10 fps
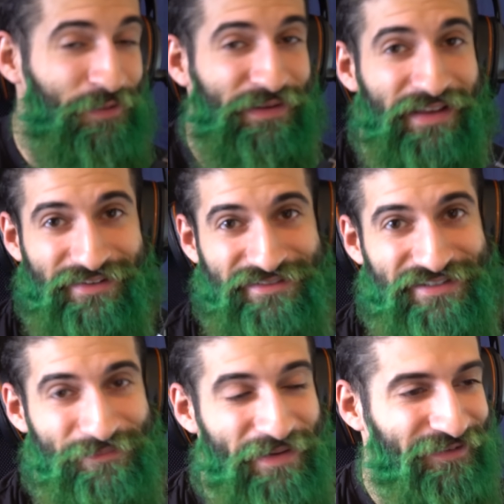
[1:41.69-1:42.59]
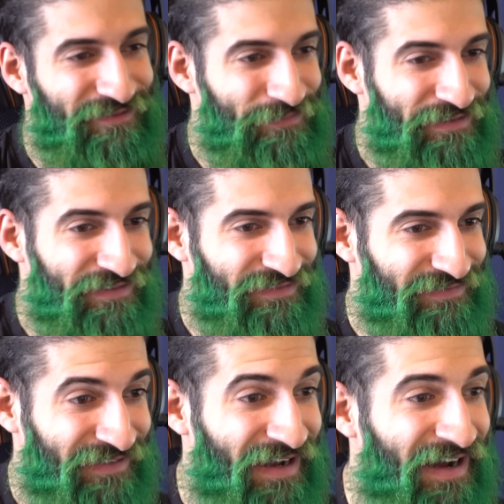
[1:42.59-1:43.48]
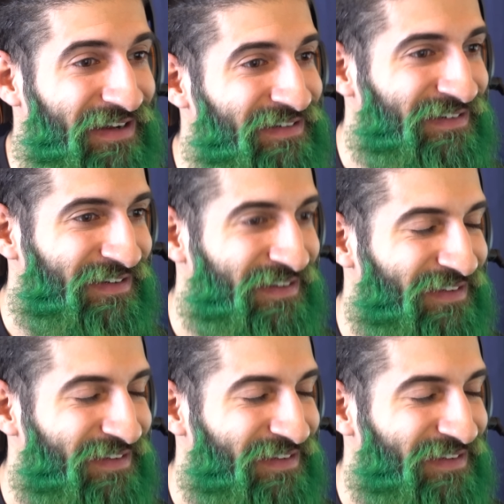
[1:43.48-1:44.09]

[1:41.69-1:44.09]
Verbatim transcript: knowing that this is about to be gone?